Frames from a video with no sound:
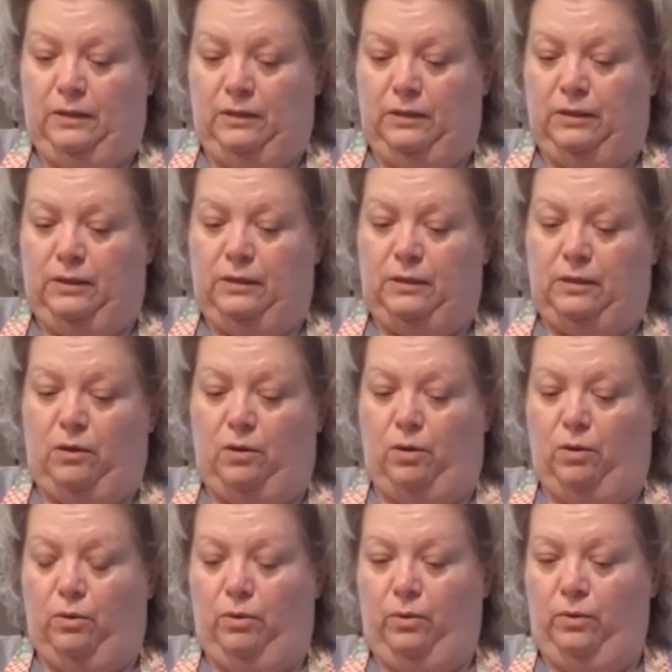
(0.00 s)

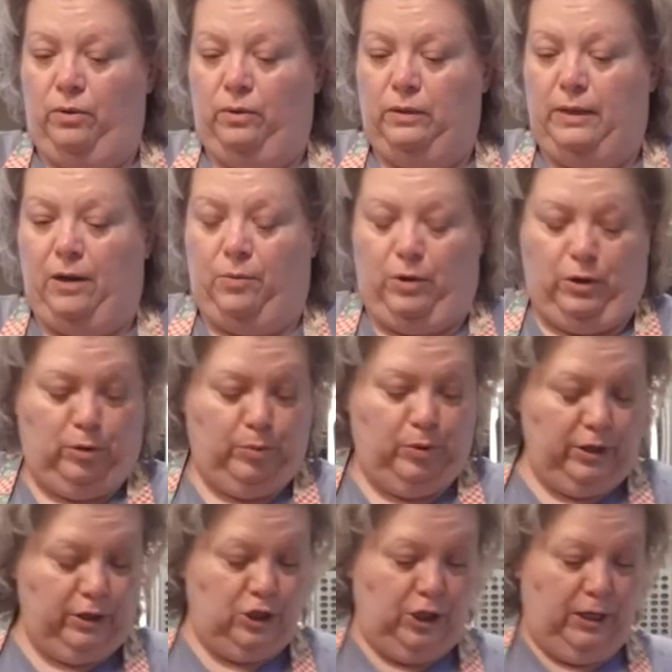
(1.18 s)
So now we're going to put
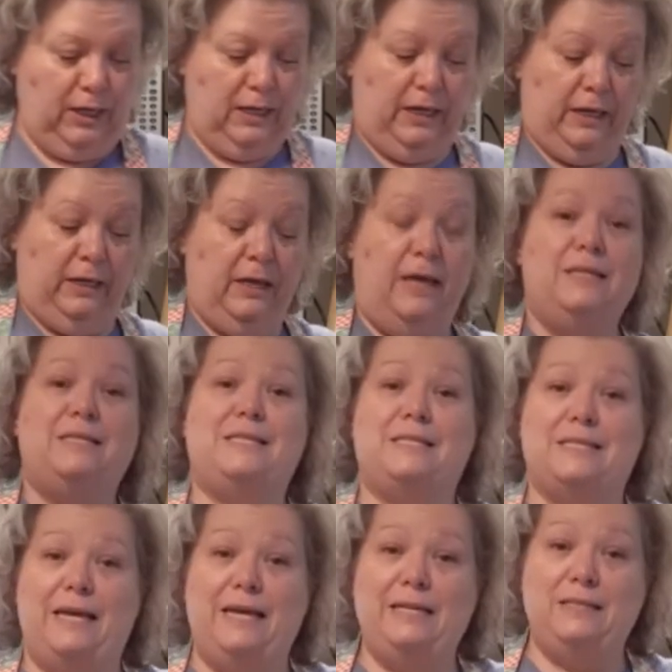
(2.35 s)
our chicken in
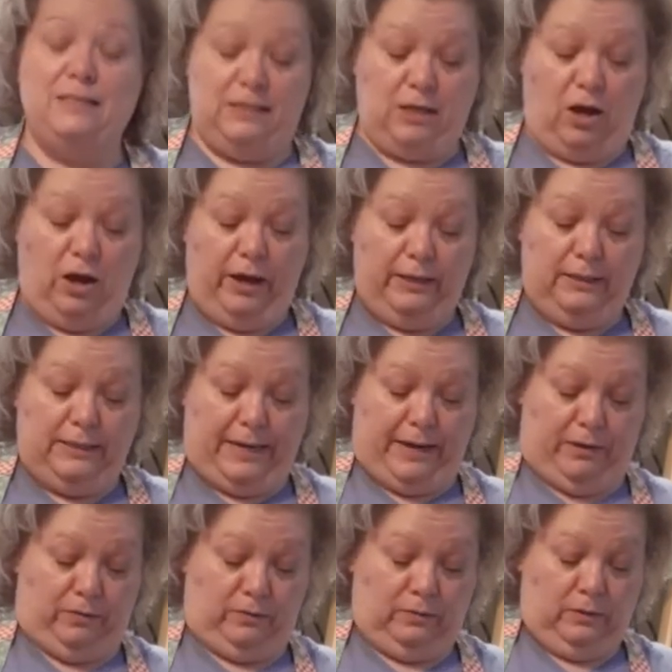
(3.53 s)
skin side down.
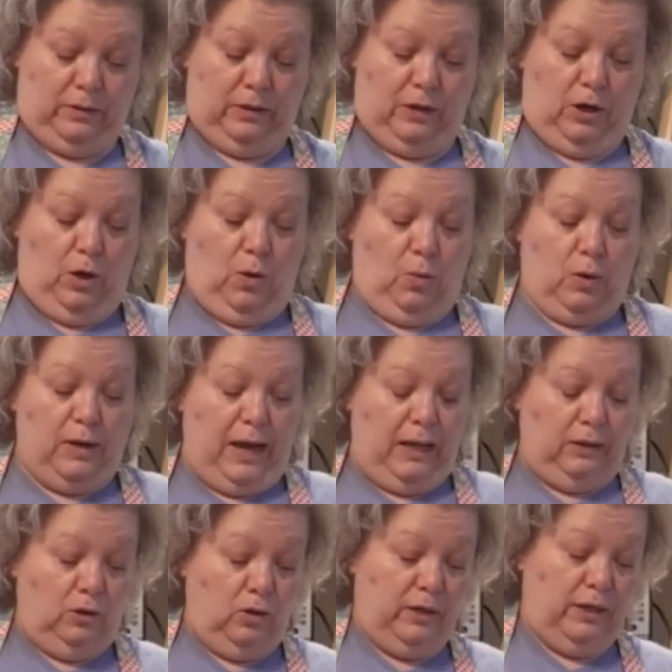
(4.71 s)
We're
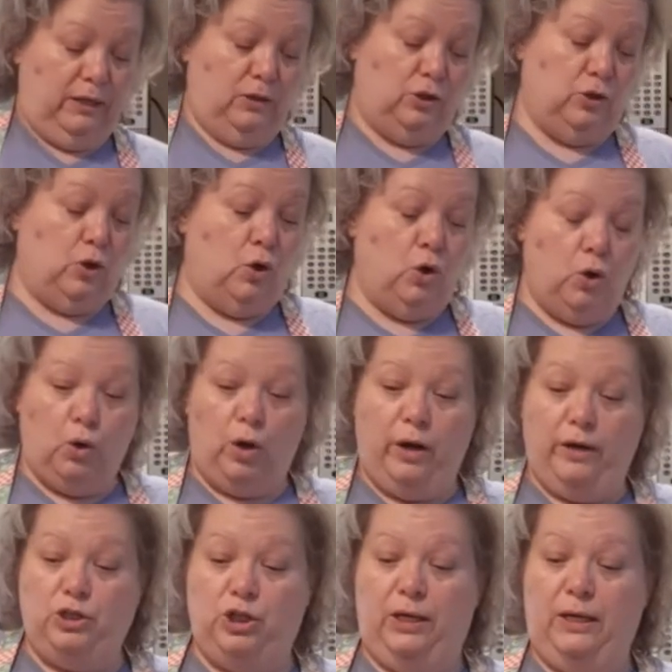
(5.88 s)
not looking to cook
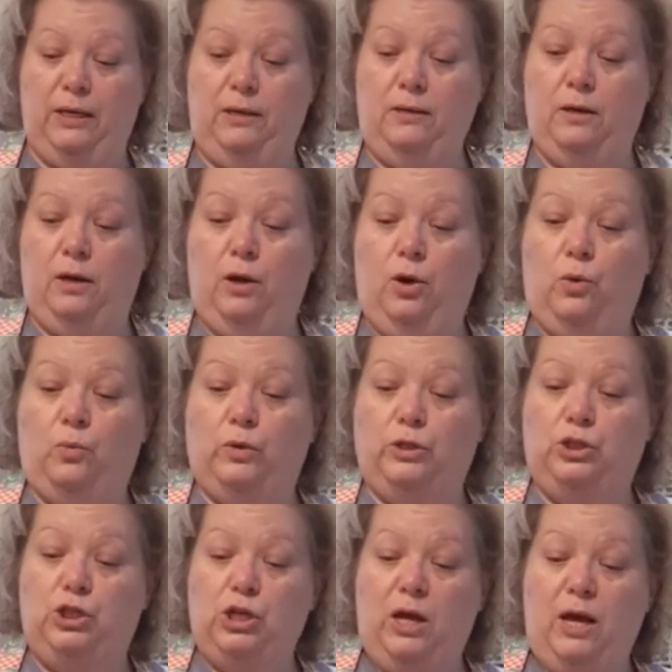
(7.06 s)
our chicken, we're
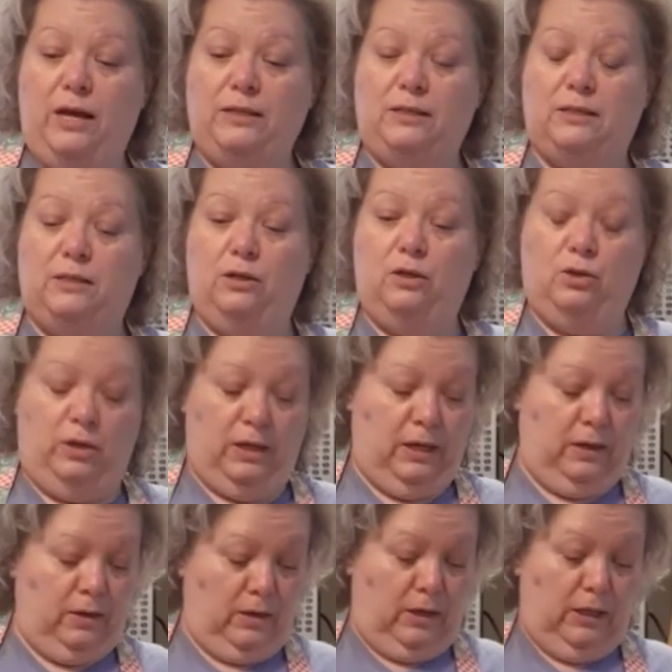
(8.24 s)
just
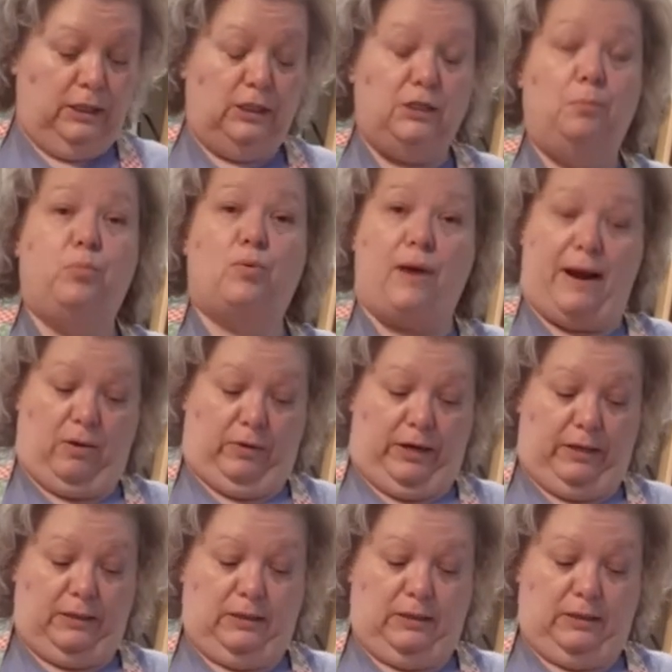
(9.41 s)
looking to brown it.